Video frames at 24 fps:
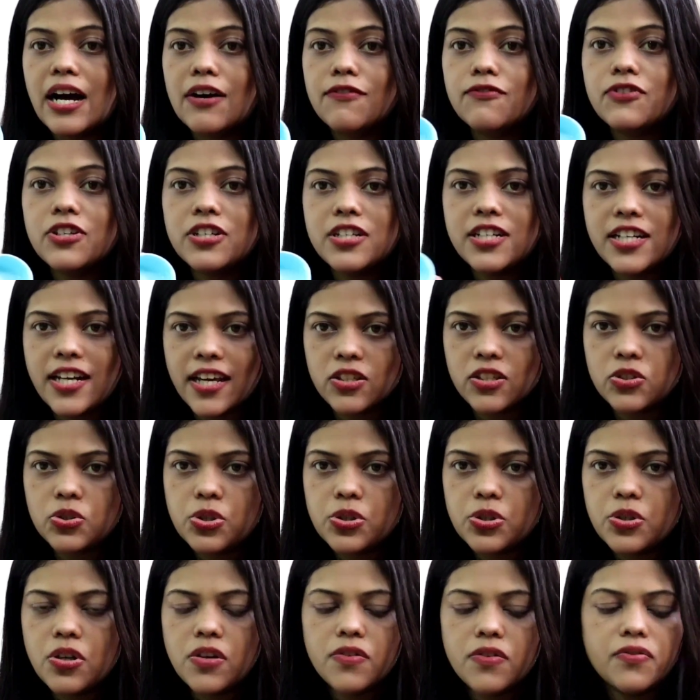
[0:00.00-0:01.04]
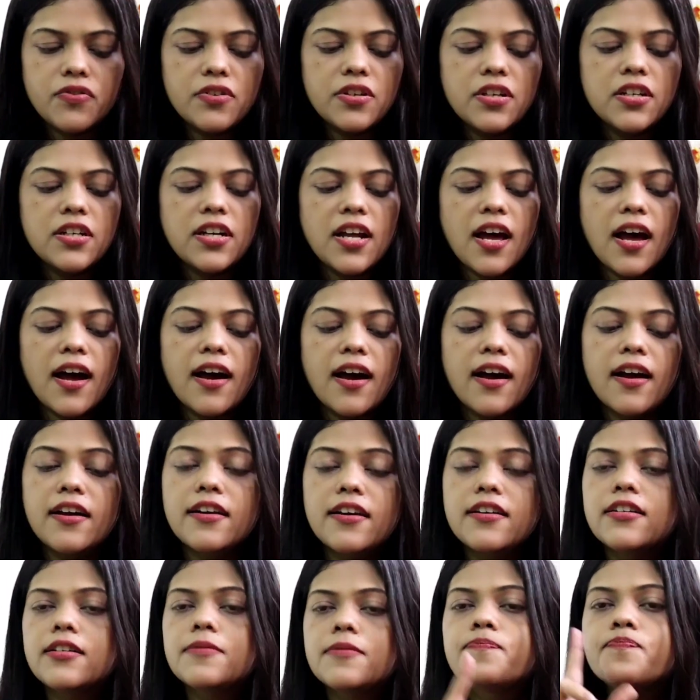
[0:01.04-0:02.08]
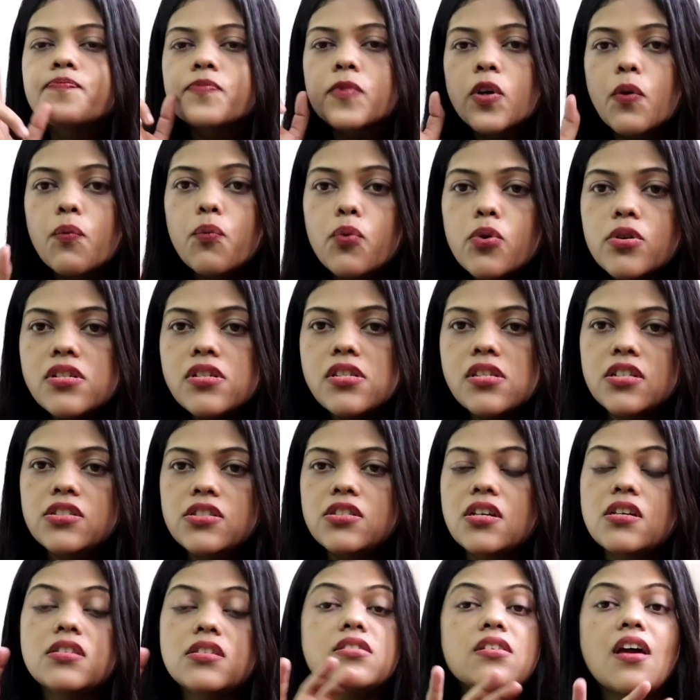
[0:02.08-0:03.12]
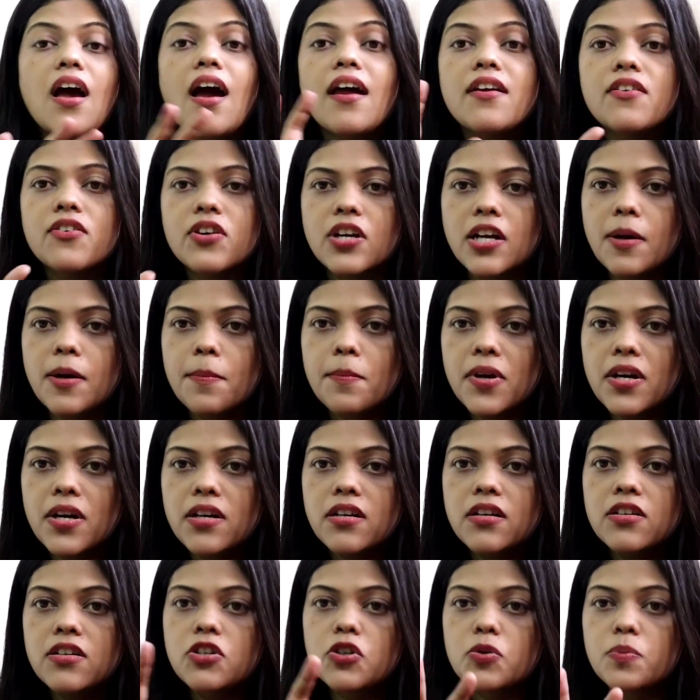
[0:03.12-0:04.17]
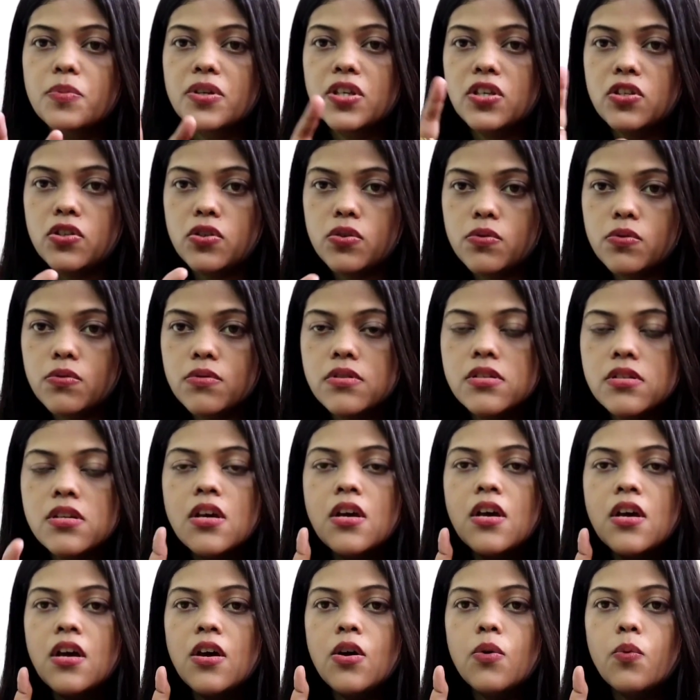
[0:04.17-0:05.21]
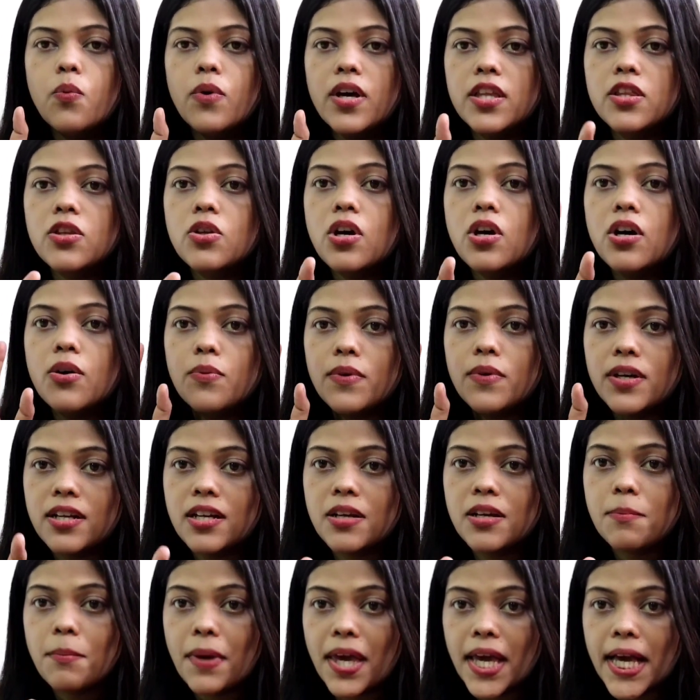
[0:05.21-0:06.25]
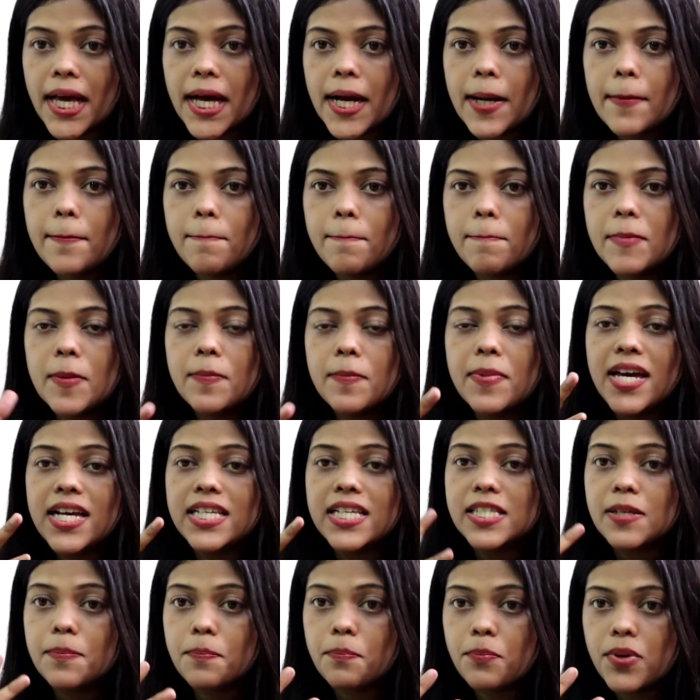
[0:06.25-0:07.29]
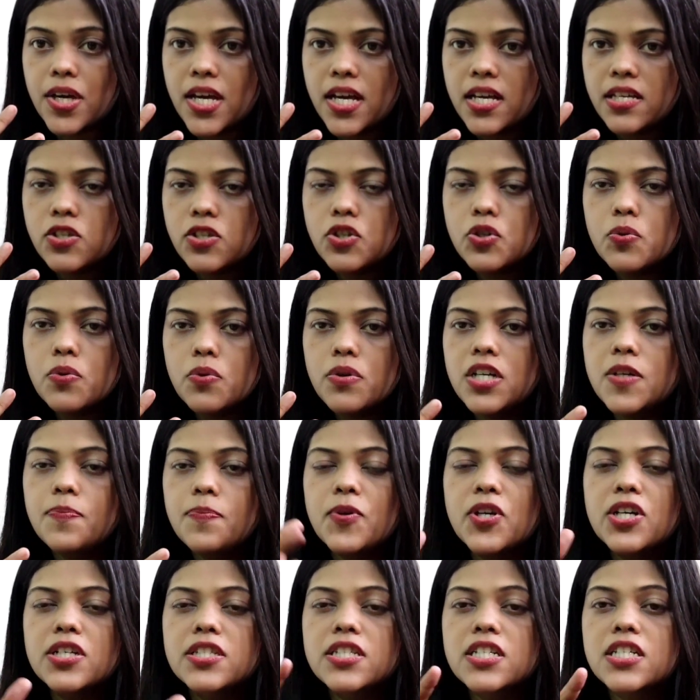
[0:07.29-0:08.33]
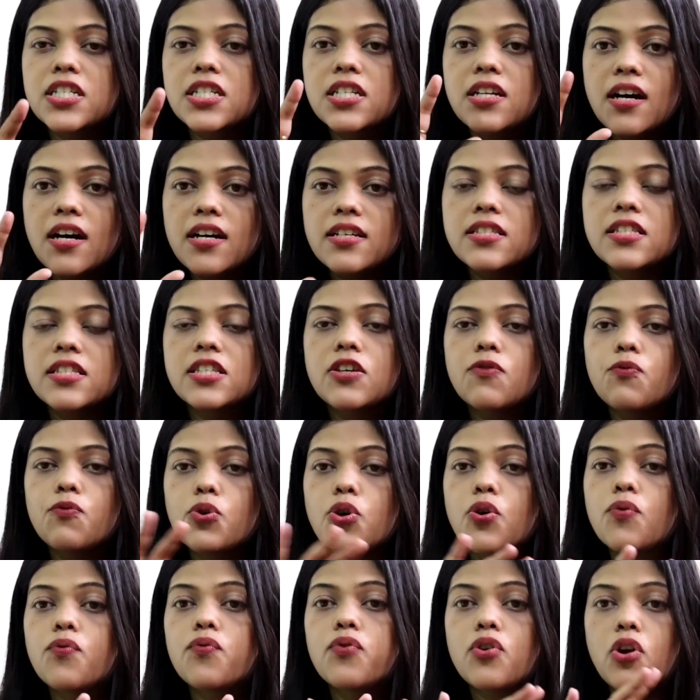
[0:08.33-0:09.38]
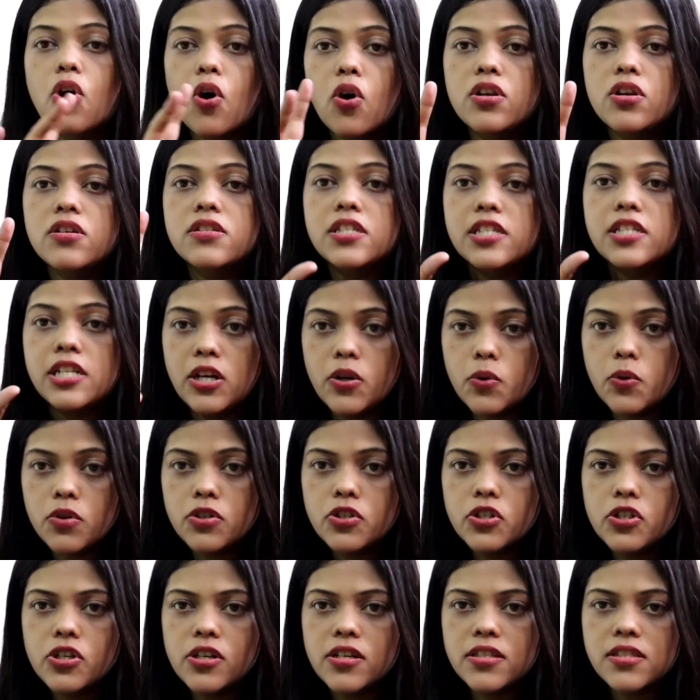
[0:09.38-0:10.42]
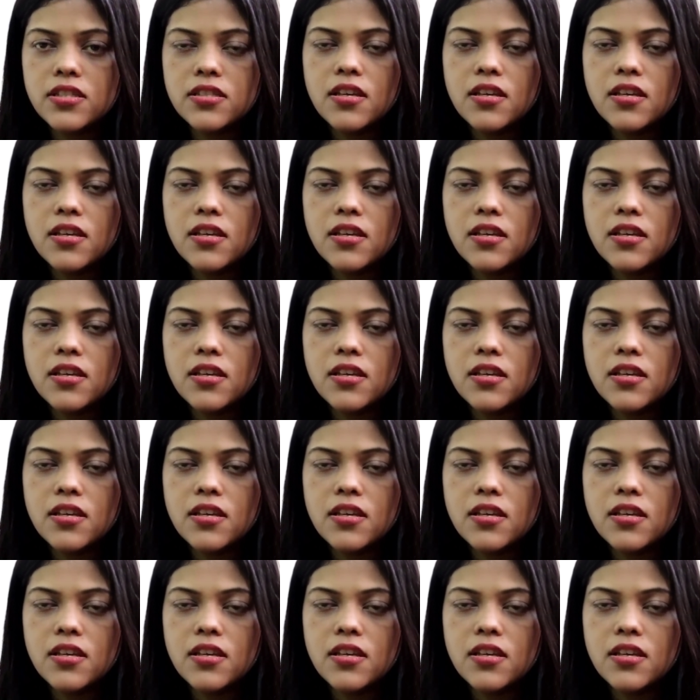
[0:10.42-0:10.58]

love the texture of it, and would suggest and recommend it to be used when you are wearing makeup, maybe as a base to it, because it does give you a flawless look to your